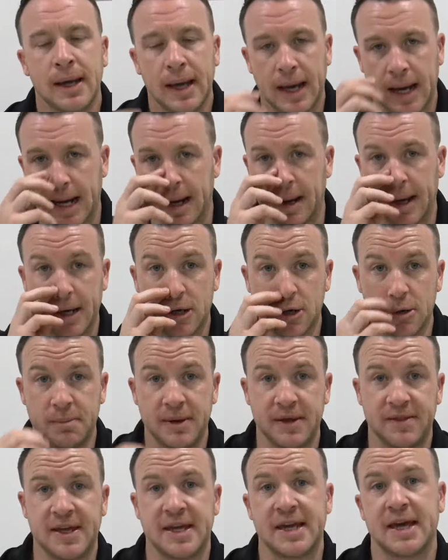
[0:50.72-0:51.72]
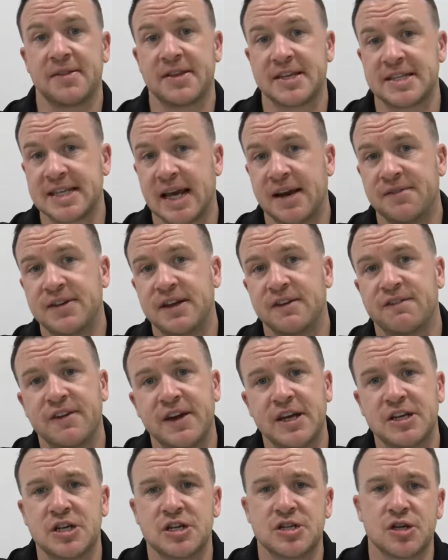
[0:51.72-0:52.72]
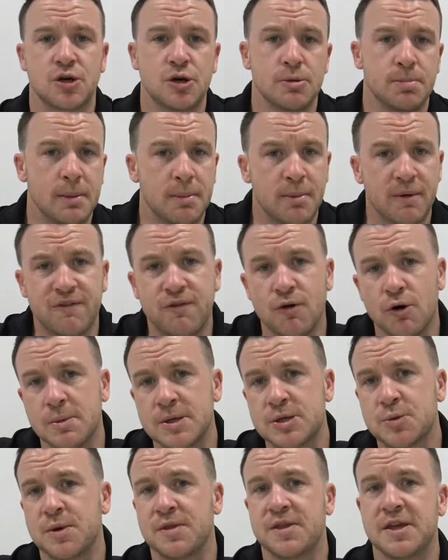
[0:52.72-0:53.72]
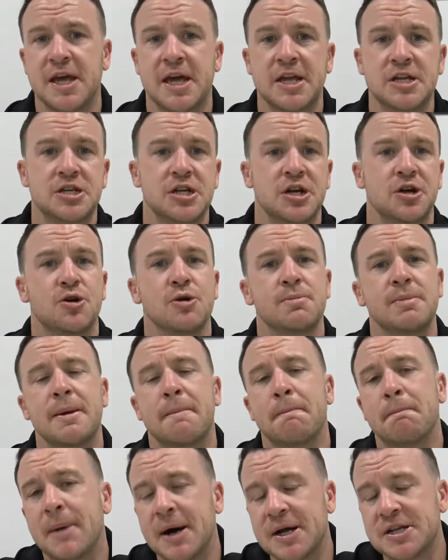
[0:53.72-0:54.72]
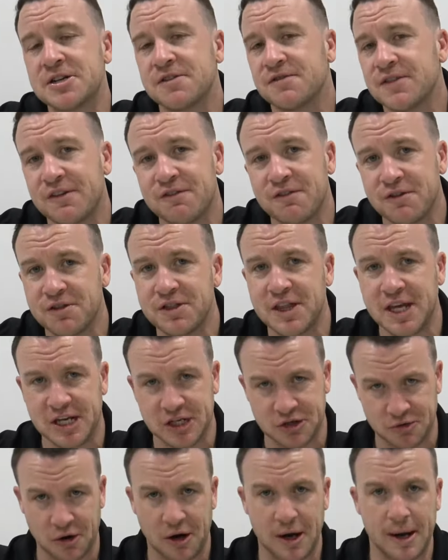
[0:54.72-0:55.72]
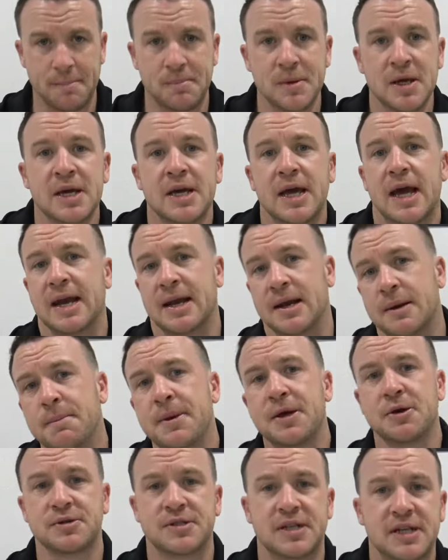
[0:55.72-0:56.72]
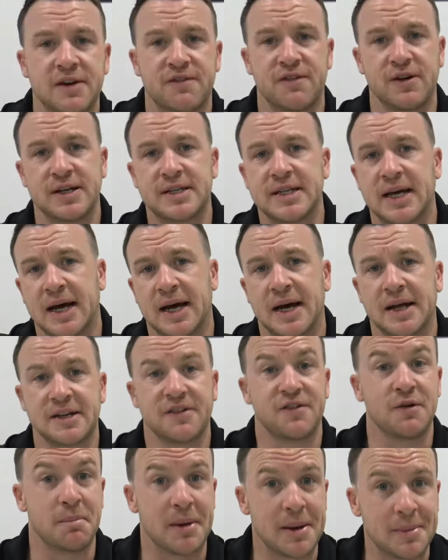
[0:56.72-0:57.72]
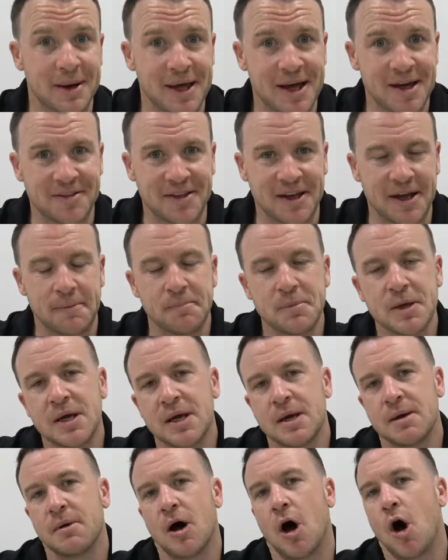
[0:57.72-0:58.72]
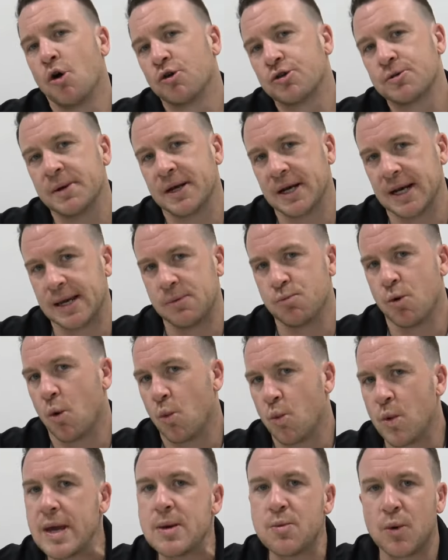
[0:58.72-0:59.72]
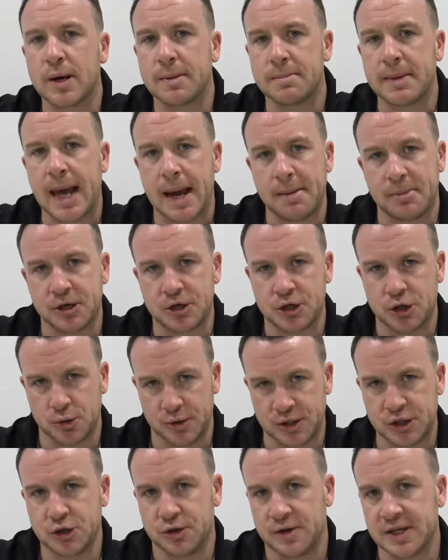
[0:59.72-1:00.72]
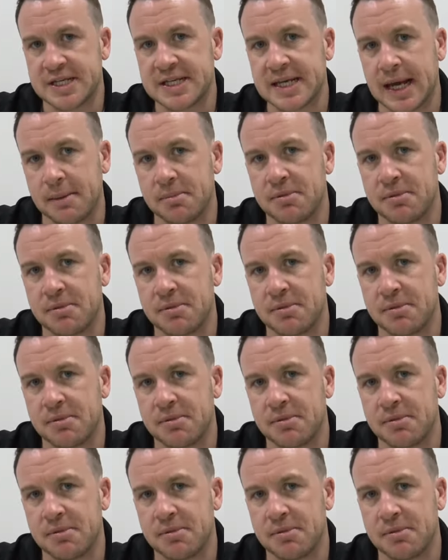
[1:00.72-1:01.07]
It could be the safety features. It could be performance with the engine. It could be a bunch of different things, right? And it appeals to different people out there. Ultimately, what we want to be able to do is do the same